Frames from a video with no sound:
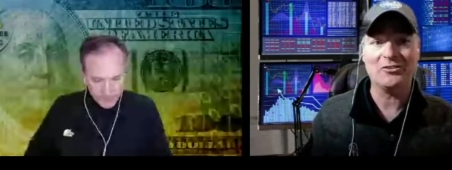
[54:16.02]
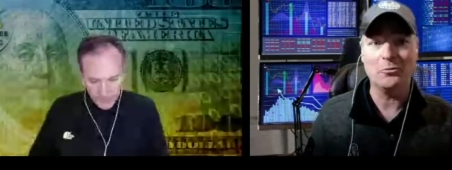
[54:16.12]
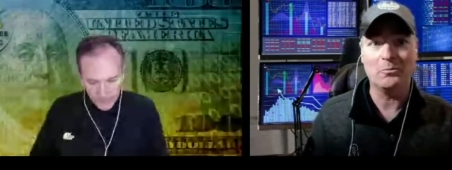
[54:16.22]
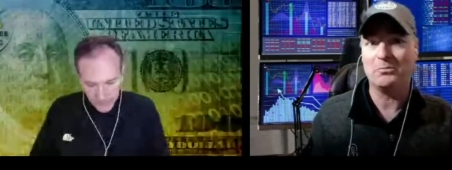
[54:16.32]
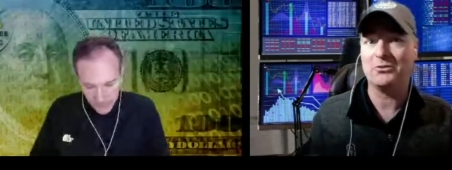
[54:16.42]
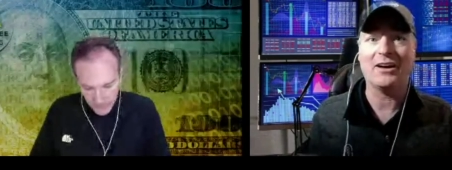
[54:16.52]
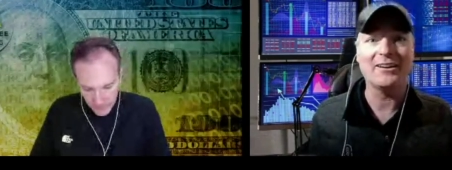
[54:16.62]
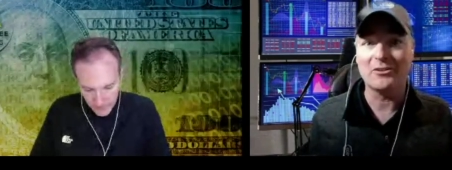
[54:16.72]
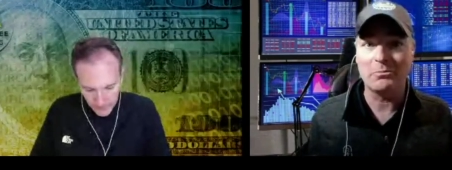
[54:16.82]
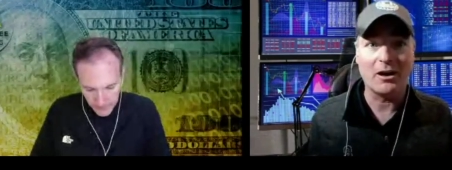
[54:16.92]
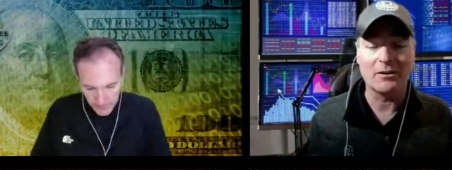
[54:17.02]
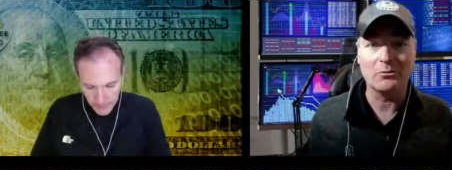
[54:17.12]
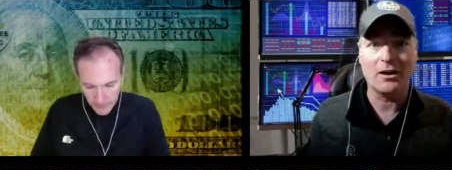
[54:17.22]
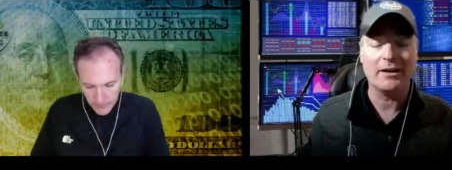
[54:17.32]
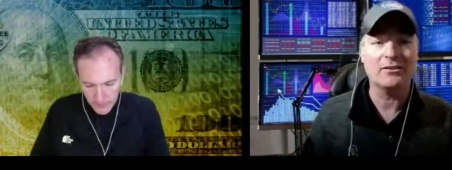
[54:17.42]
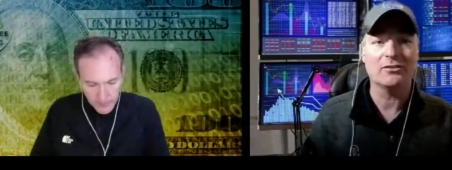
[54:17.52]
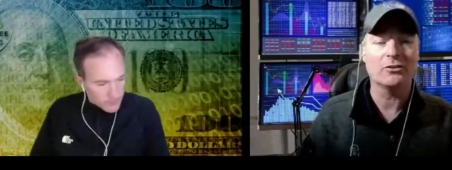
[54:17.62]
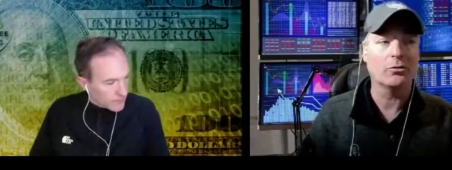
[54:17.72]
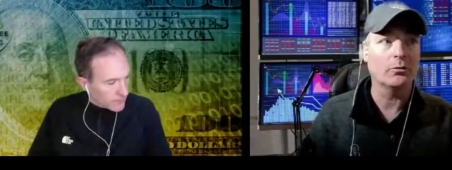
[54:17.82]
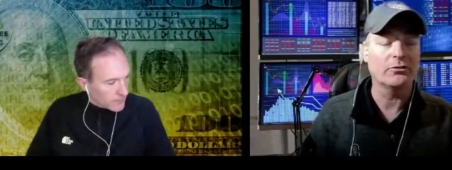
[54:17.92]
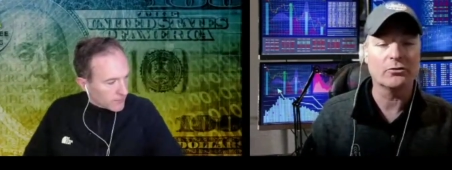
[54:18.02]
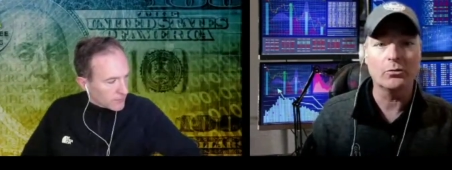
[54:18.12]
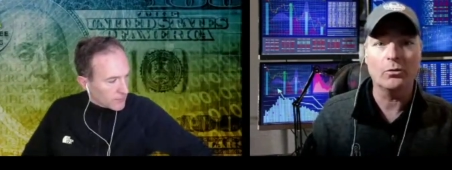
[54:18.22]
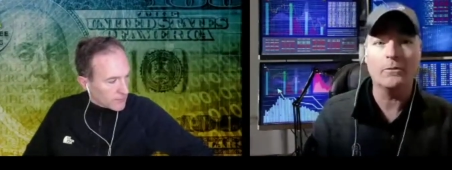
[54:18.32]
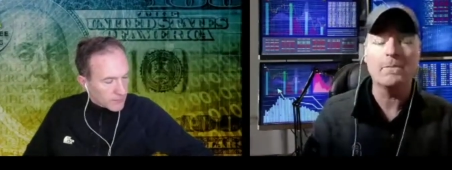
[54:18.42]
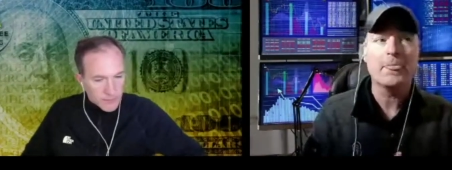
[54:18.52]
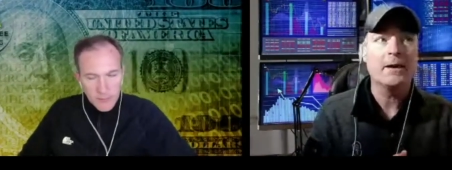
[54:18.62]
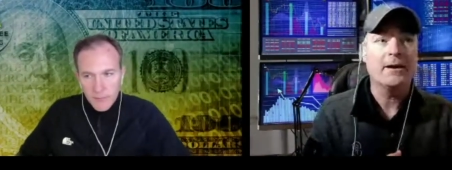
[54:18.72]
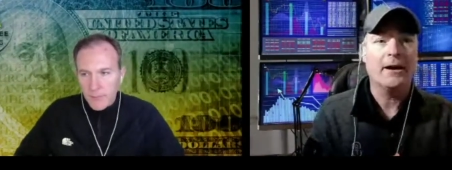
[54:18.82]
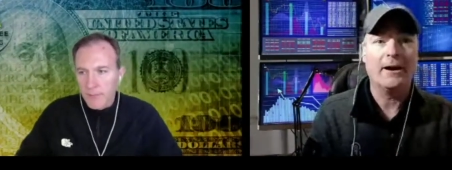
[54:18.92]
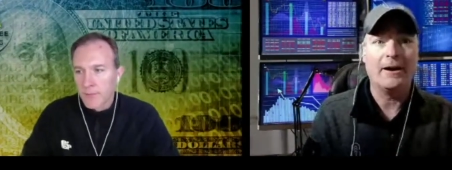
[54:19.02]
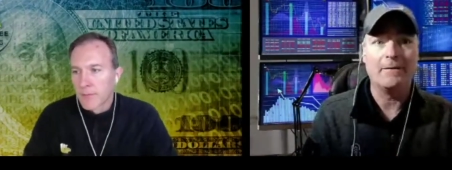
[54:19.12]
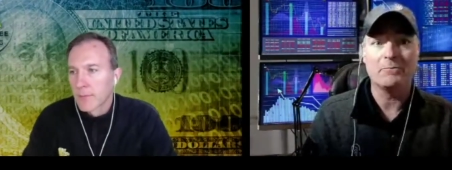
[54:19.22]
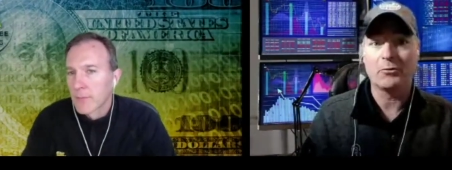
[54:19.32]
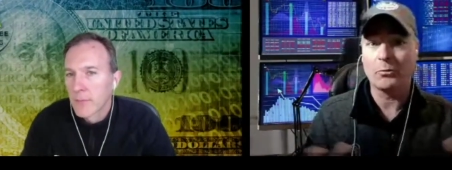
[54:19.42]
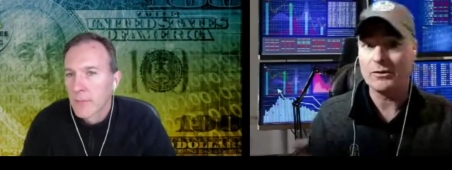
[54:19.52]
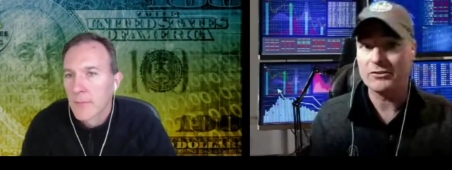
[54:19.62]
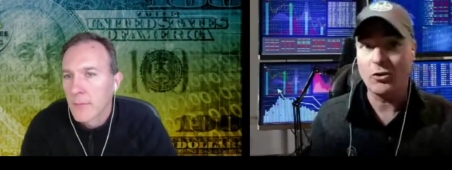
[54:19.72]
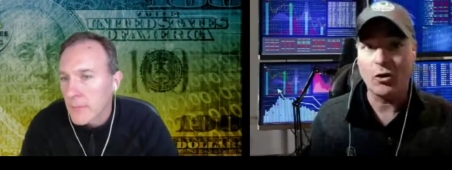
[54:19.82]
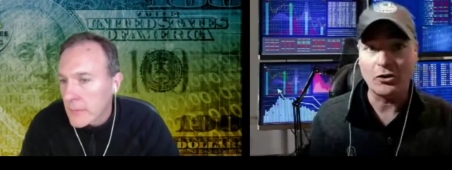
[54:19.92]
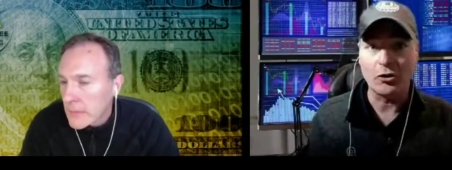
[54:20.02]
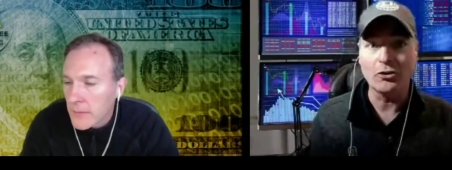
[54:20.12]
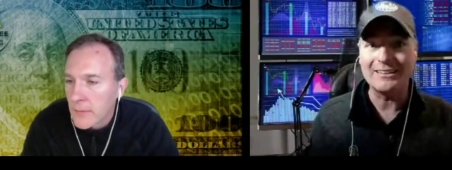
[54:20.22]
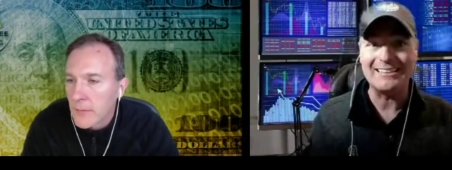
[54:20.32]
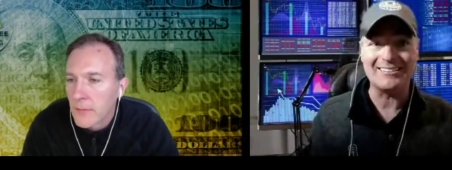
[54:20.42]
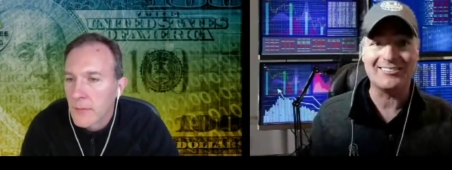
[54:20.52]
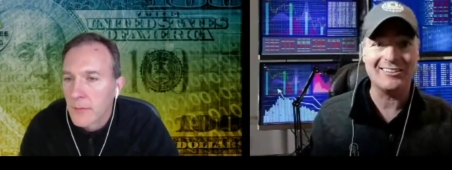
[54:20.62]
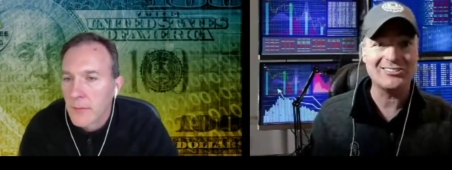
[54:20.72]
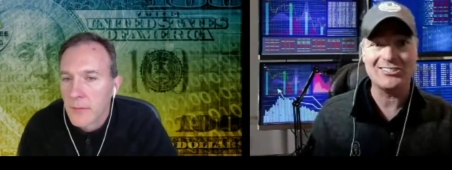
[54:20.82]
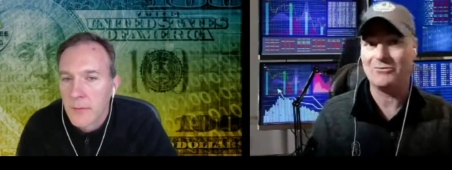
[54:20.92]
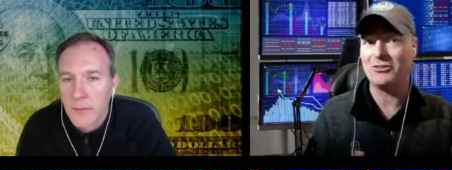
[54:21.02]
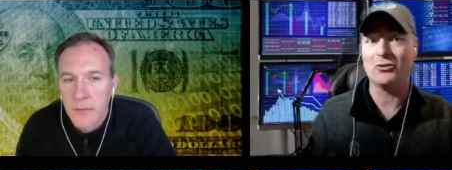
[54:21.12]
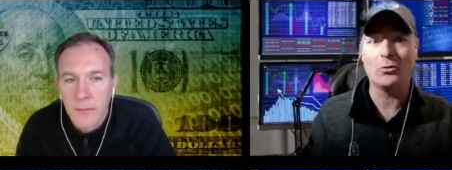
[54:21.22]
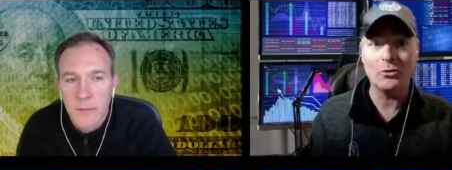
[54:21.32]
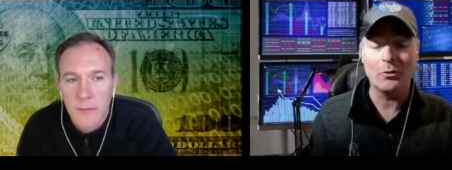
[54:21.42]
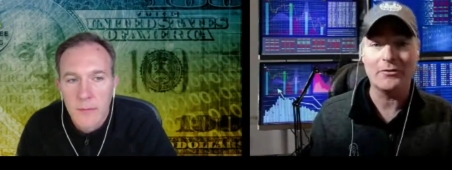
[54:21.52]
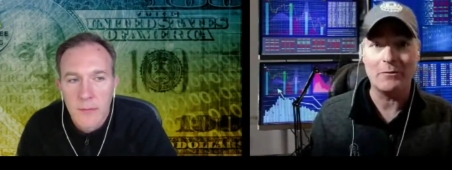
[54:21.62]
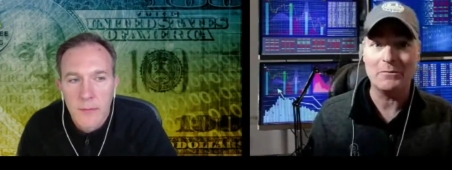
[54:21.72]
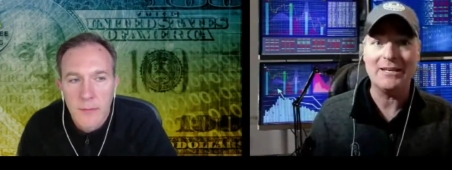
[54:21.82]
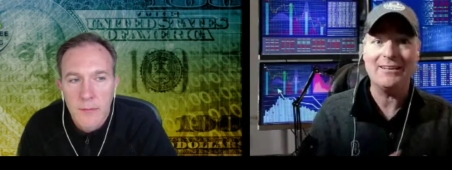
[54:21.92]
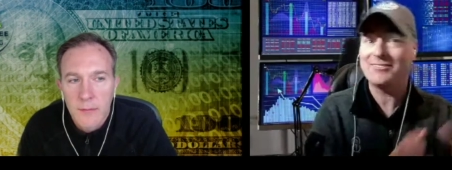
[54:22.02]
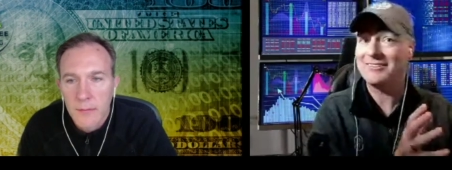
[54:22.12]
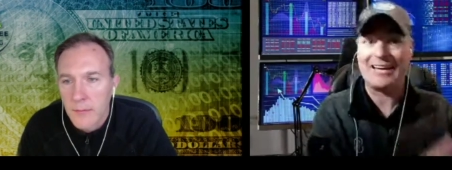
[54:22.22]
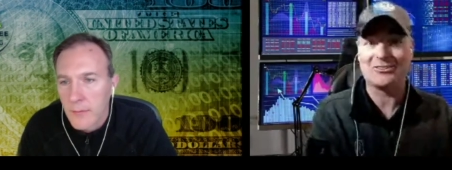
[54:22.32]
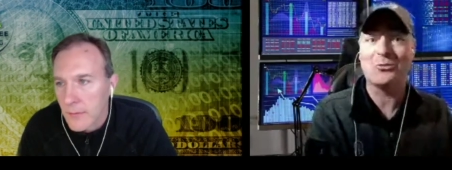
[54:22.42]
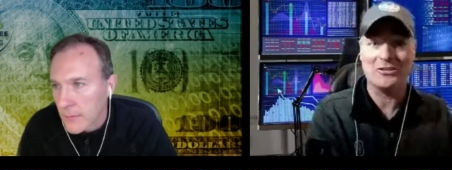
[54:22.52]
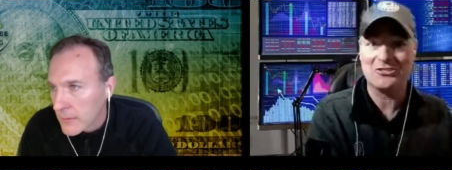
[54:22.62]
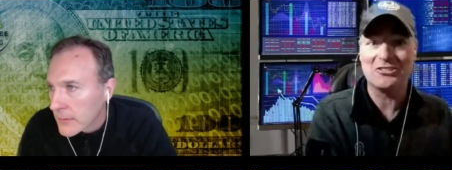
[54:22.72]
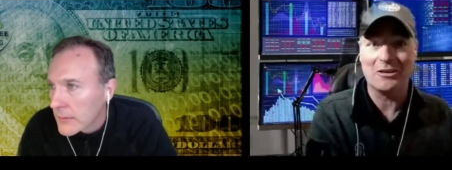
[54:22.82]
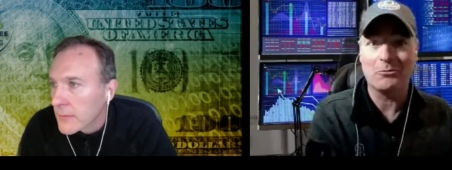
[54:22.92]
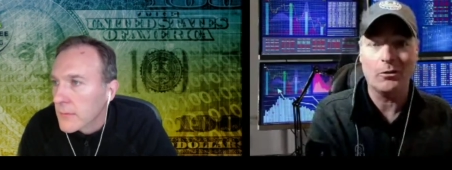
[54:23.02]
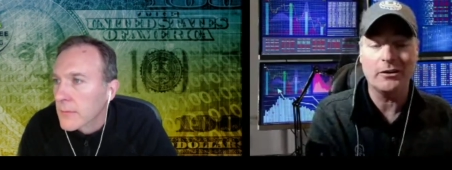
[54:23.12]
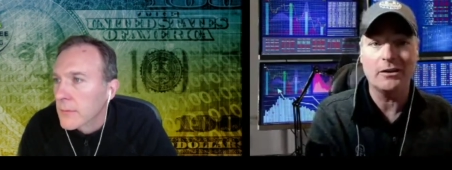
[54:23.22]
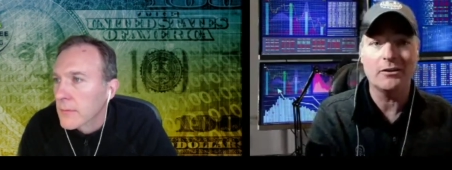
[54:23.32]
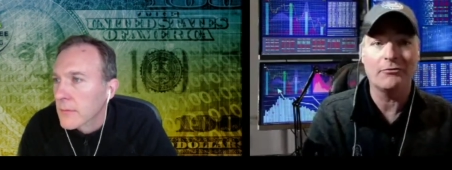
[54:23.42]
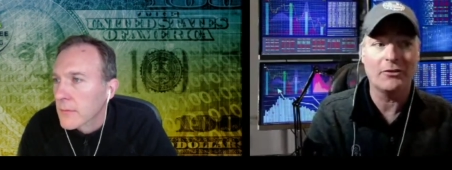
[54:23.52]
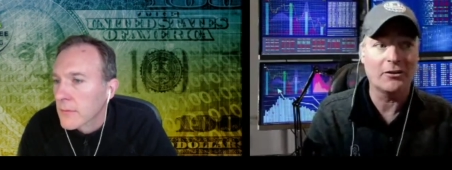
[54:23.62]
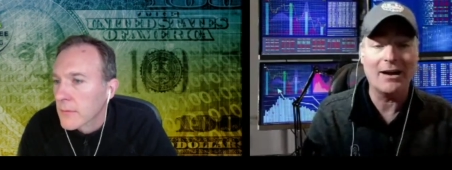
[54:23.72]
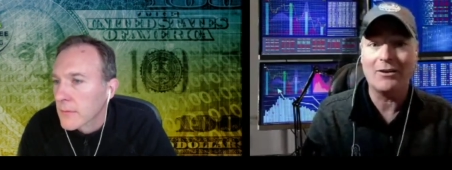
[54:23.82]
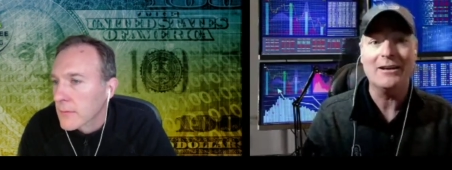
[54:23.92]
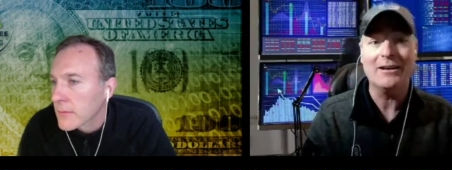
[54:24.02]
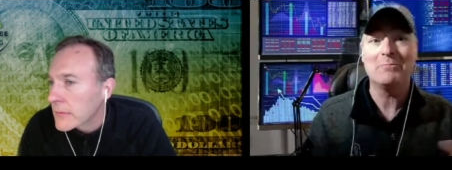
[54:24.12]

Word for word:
Speaker 1: to sign on the bottom line to go to a school um, for what's called early decision. If you don't know what that means, that's question number one you need to figure out.